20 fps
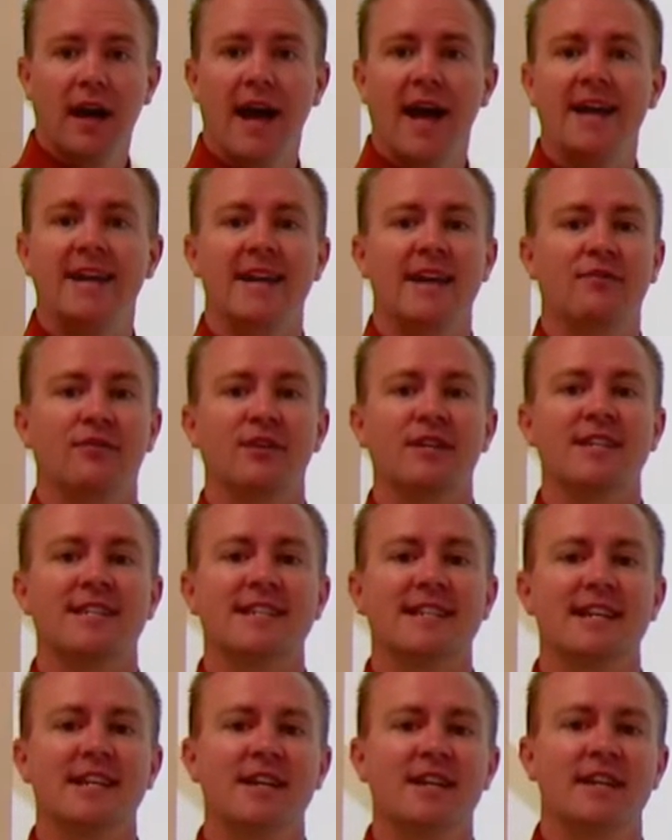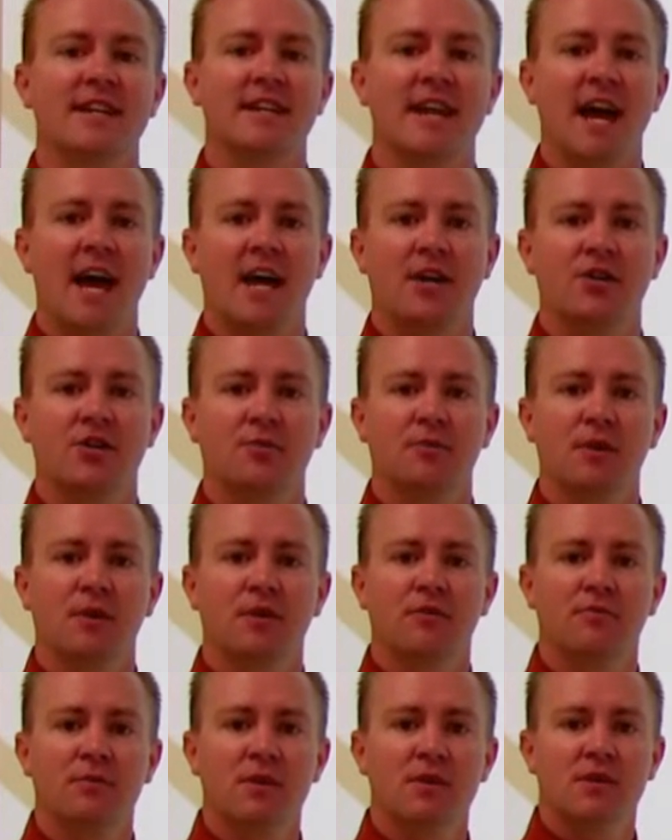and every skill and attribute
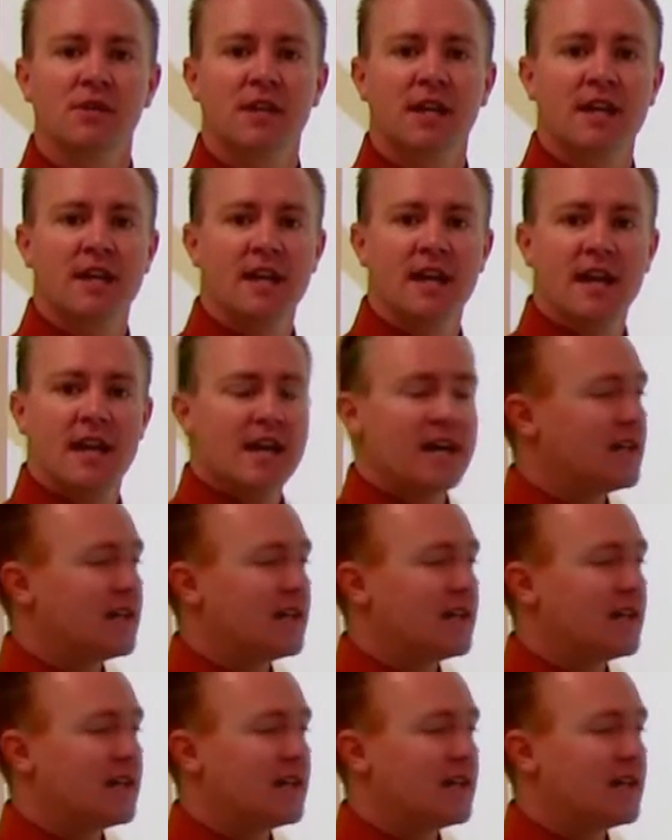of musicking